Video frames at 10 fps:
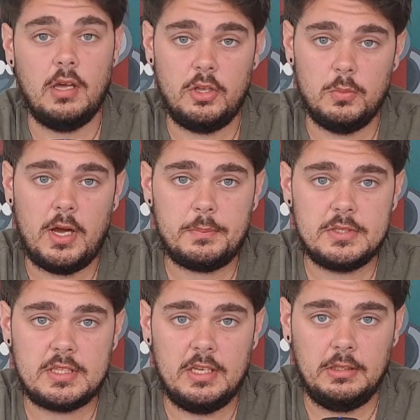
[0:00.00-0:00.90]
you might be
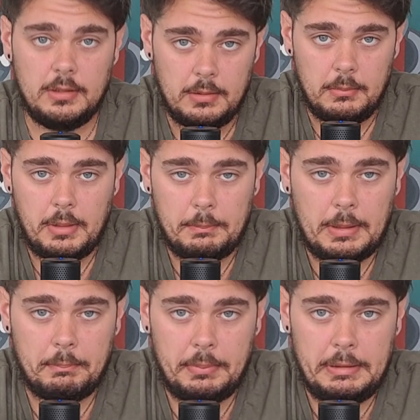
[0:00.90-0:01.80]
saying, Papa
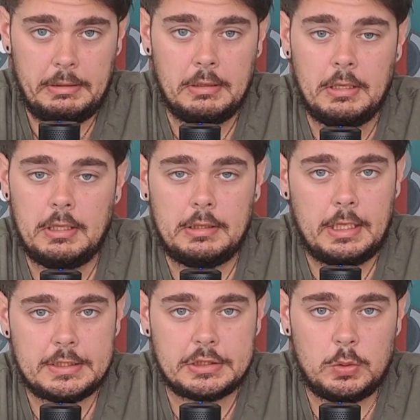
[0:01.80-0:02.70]
P,
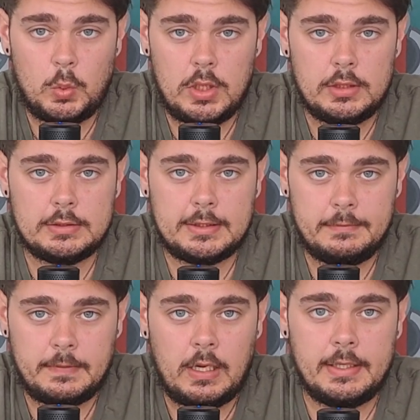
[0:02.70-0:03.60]
that's the worst
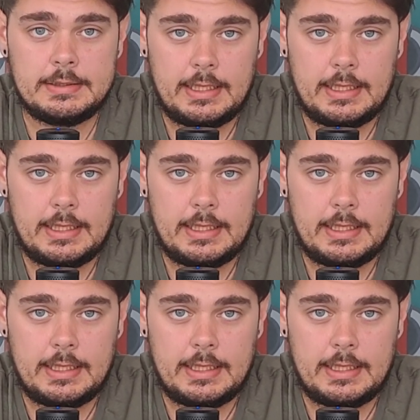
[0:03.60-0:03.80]
advice